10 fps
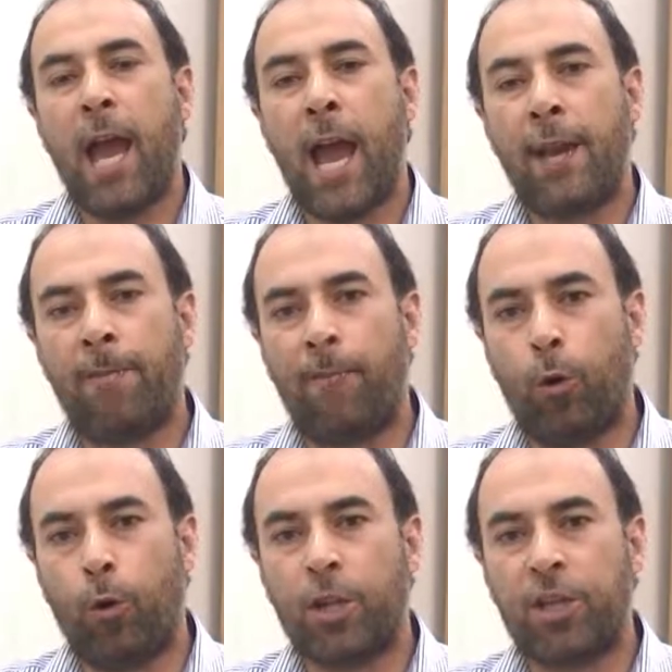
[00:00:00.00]
and
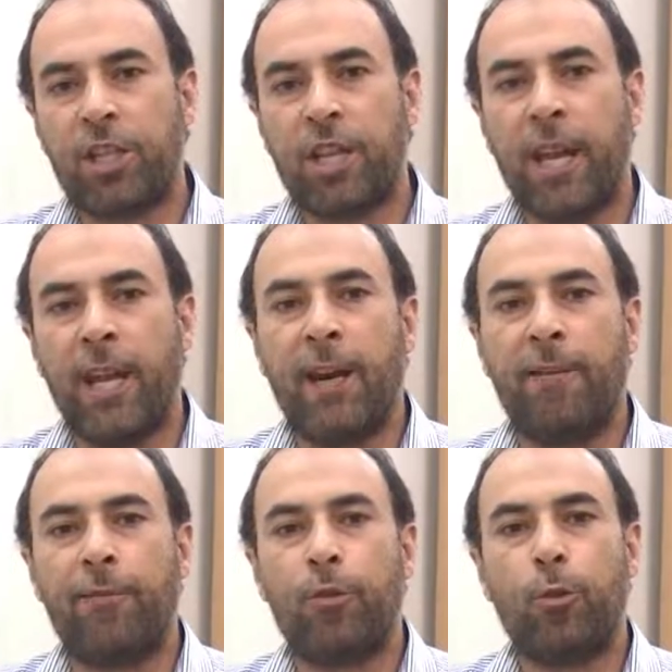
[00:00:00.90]
focused
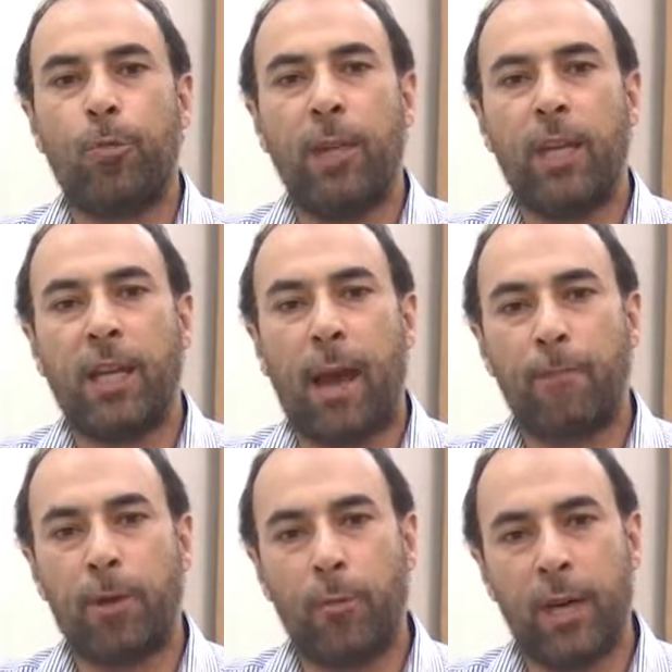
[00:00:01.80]
enough to be
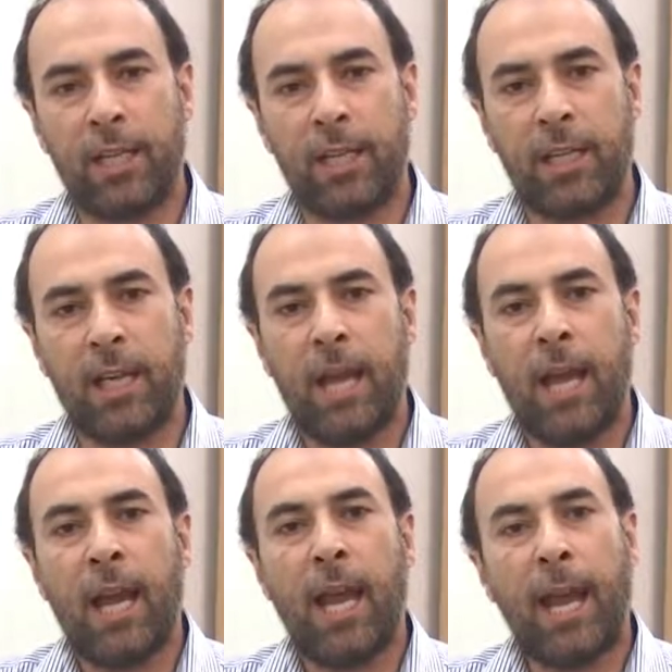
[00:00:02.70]
captivating
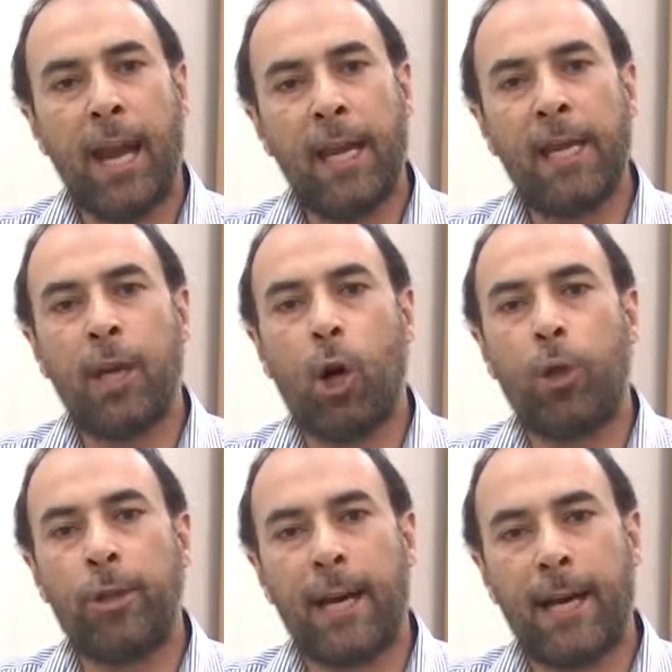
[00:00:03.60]
and
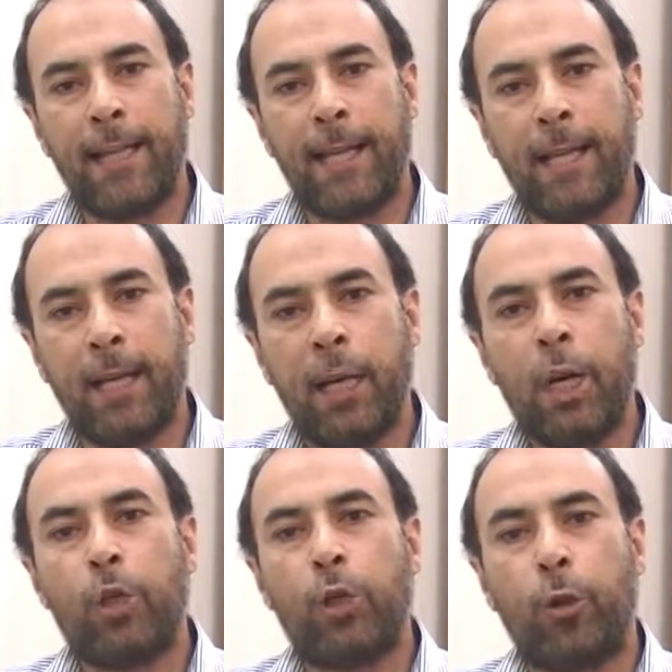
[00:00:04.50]
on the other
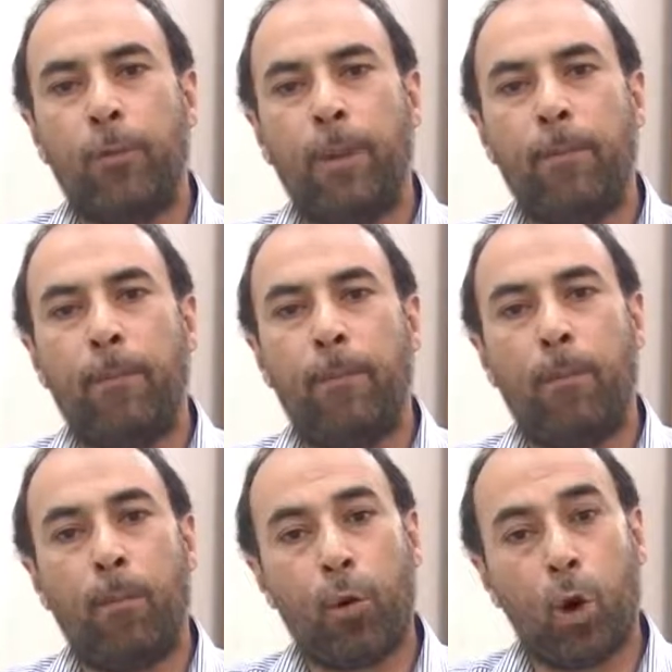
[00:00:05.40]
should be
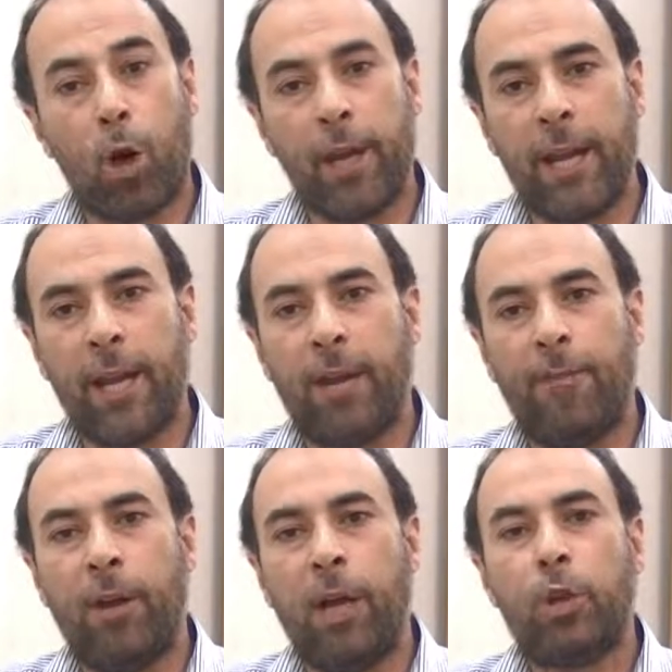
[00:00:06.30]
broad
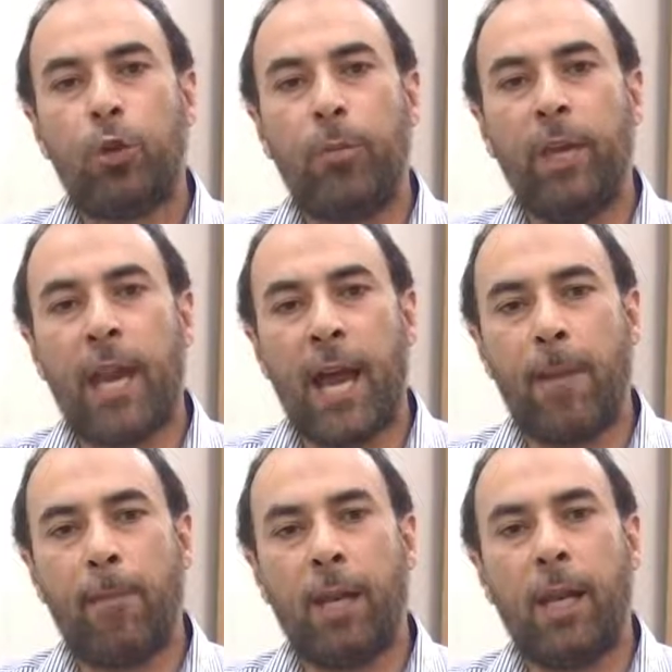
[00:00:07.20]
enough to be
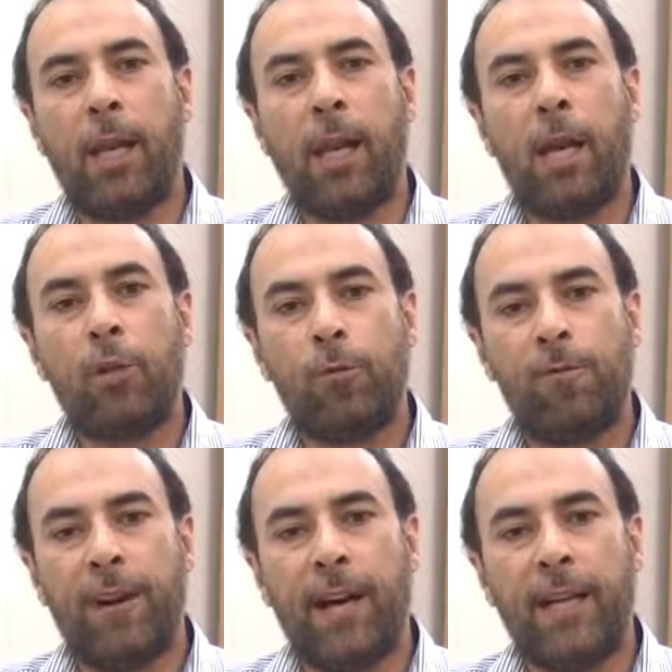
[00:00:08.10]
able to
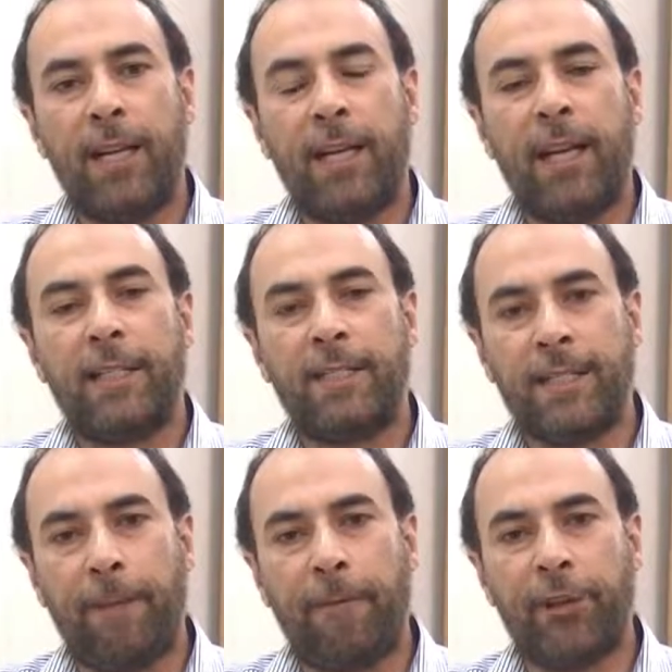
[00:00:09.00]
find
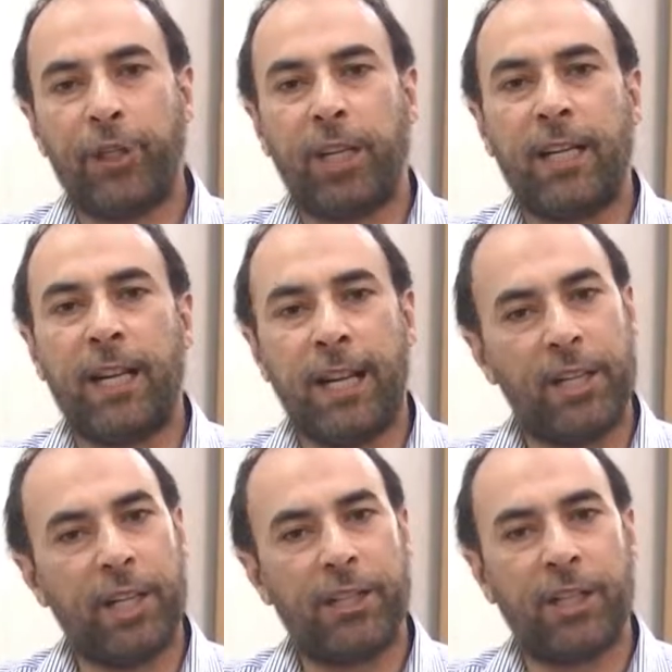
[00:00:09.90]
sufficient
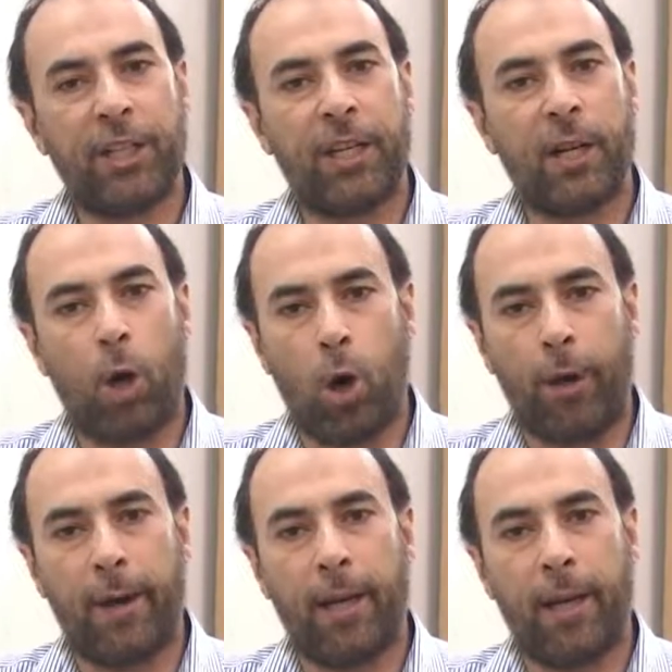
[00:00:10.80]
literature on.